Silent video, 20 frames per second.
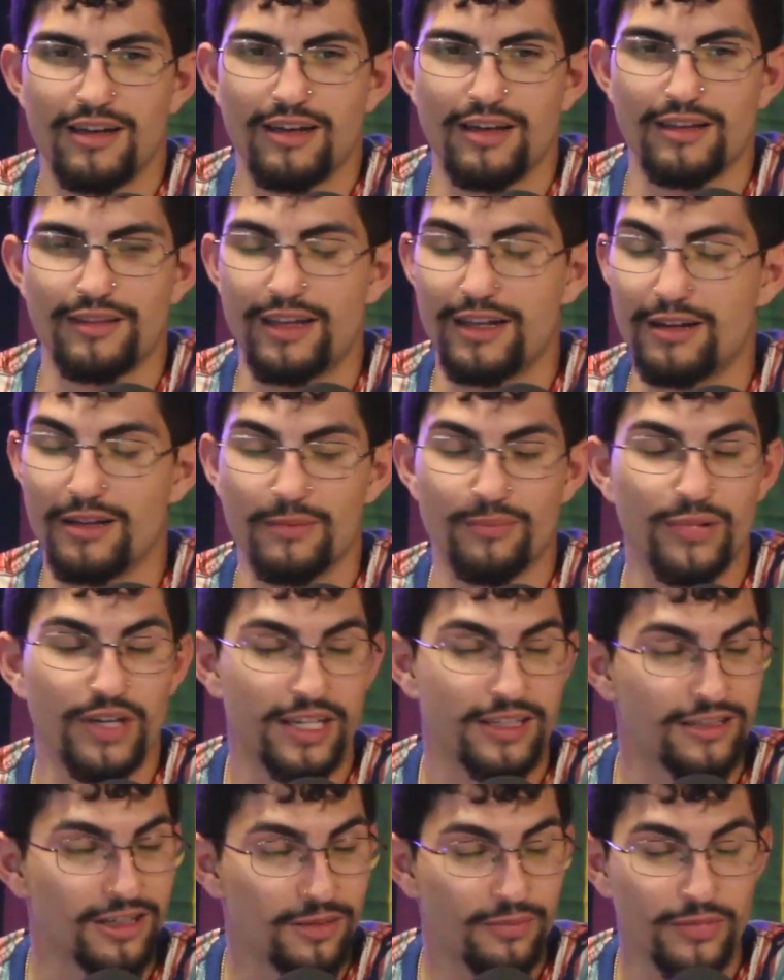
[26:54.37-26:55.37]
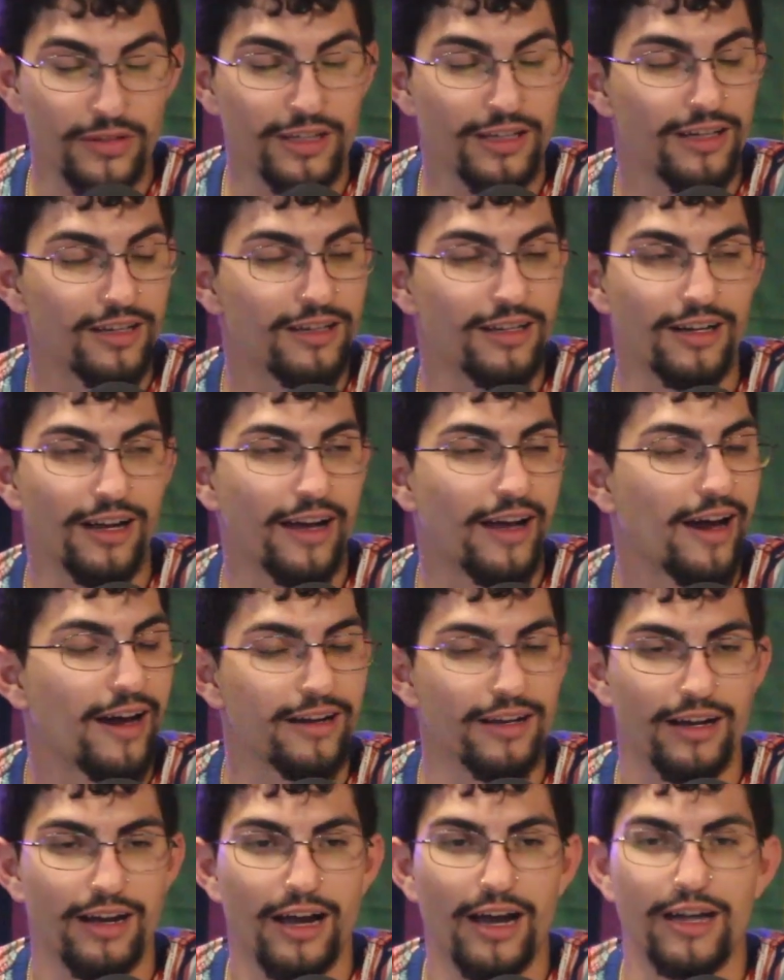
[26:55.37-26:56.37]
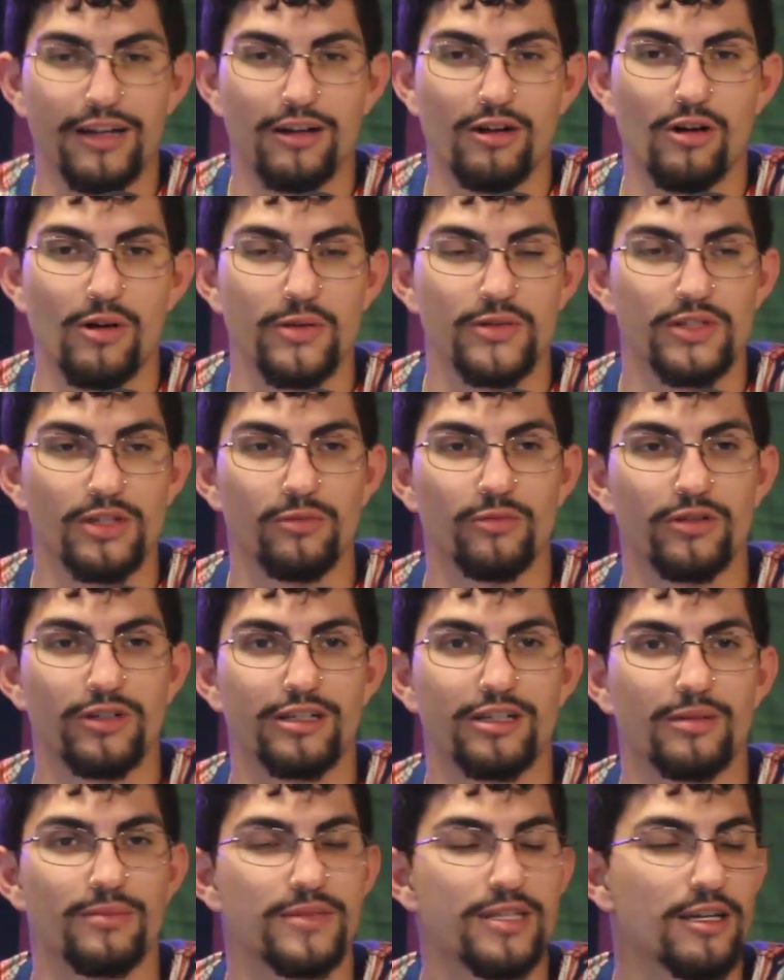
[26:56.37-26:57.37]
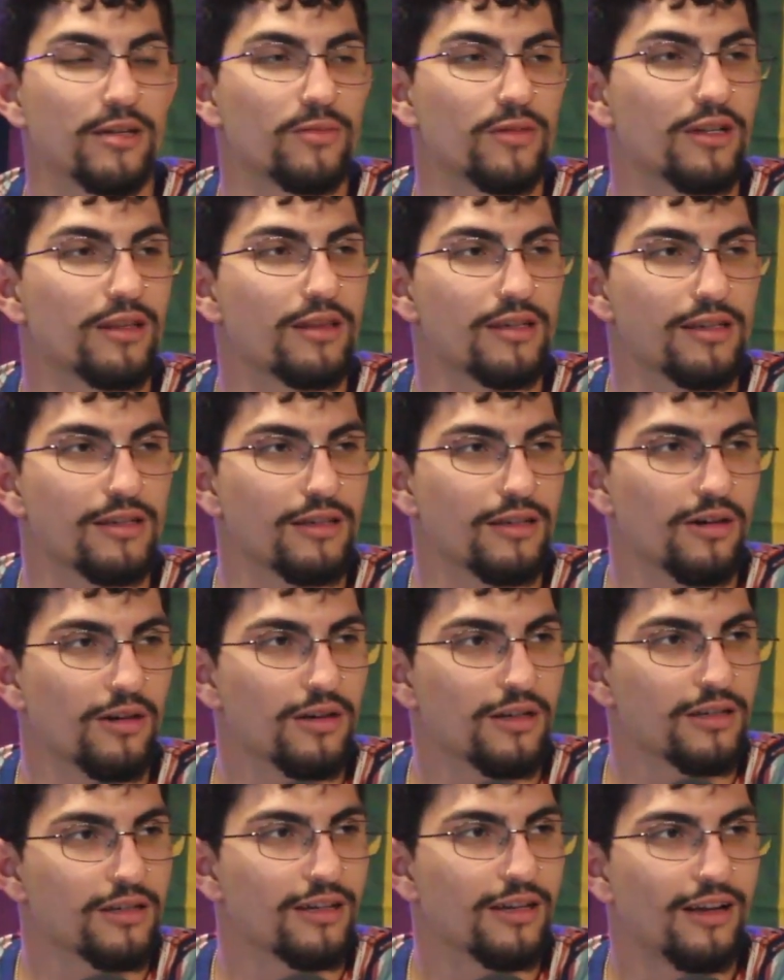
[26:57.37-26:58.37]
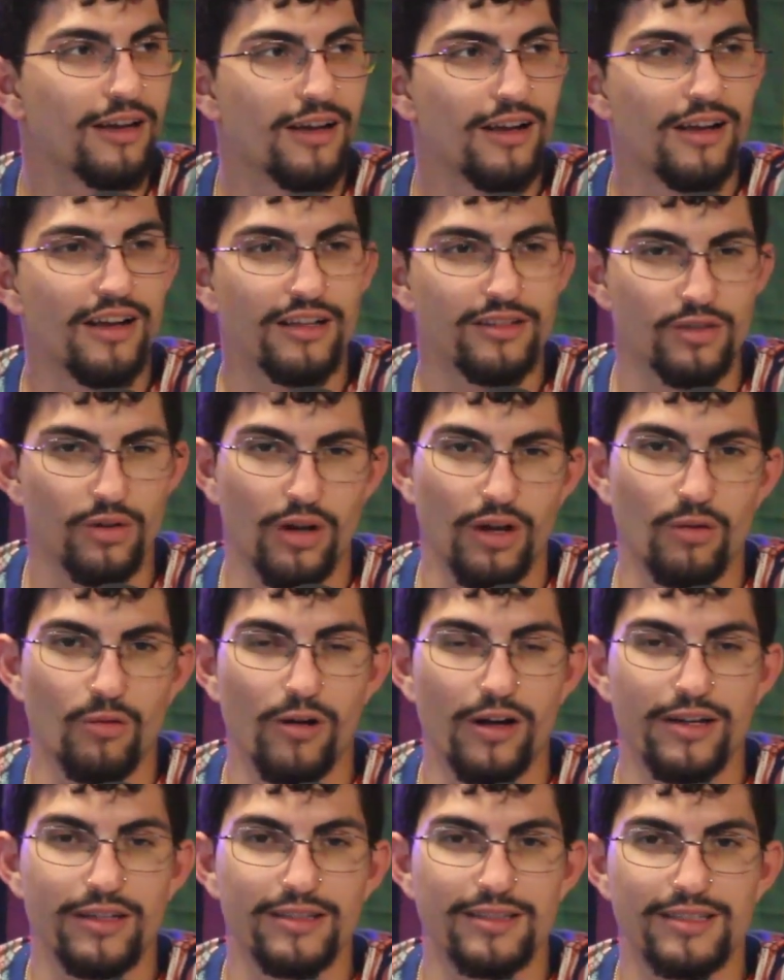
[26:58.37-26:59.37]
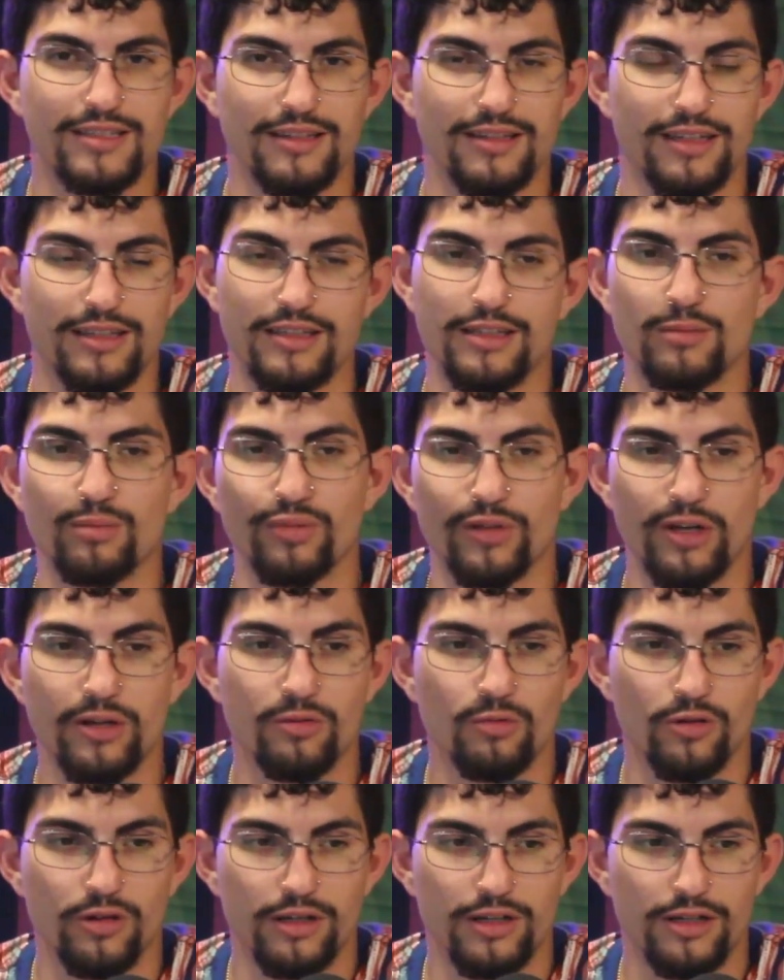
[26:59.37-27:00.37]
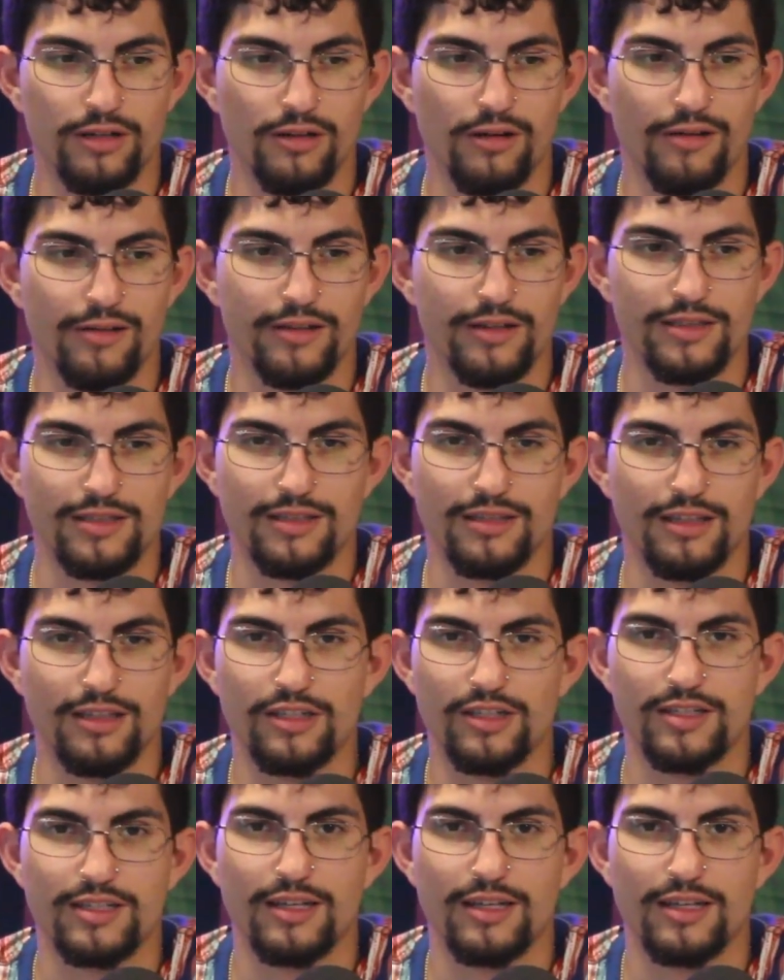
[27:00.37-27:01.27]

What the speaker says: then it picked up again, and I had to call someone to come take me to the ER. So I went, and they did blood work and all this, and they just